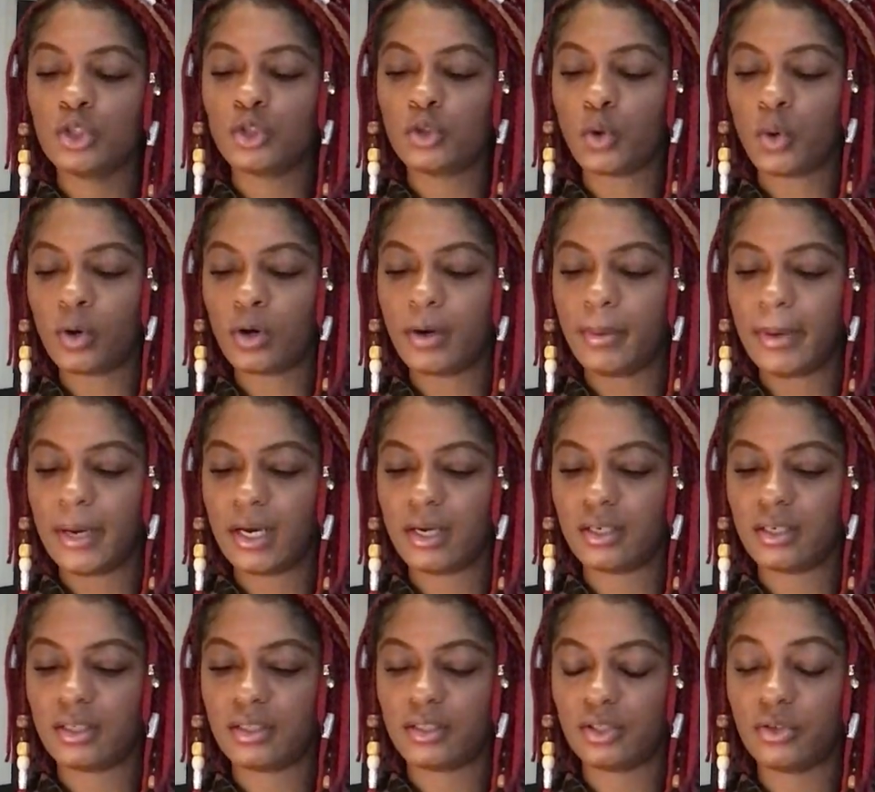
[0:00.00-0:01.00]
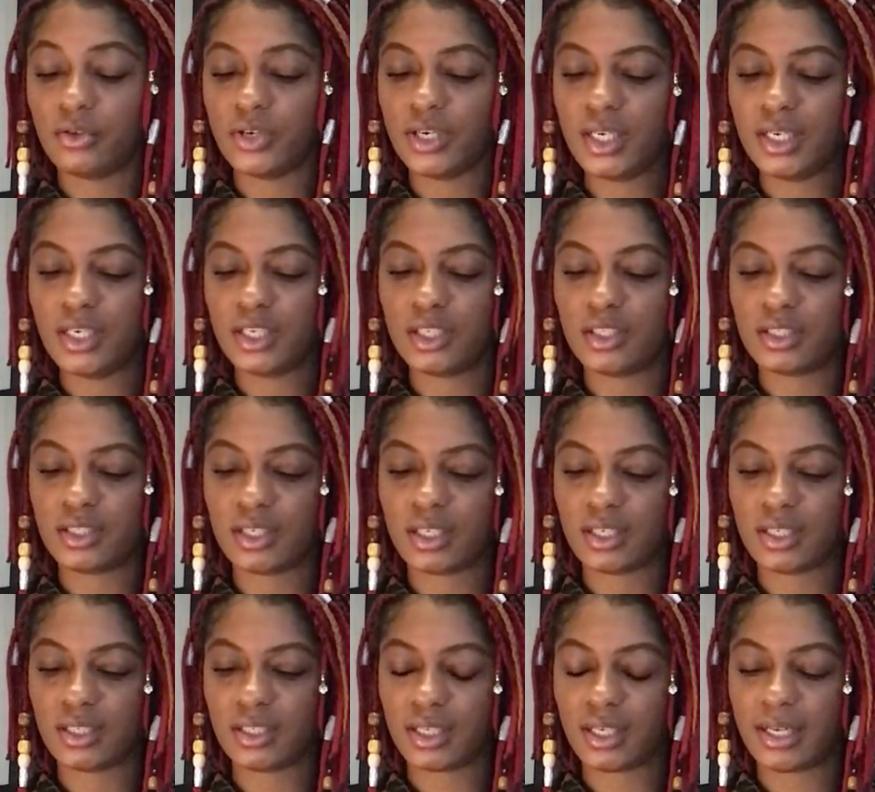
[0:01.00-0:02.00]
talk about it. Green
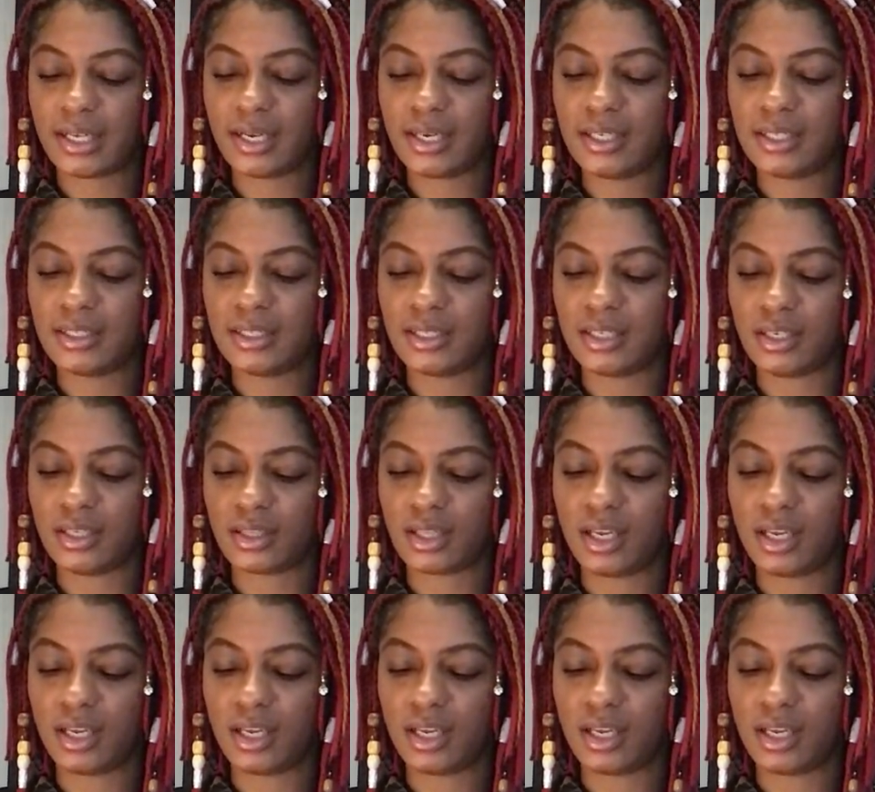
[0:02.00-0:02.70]
is a cleansing.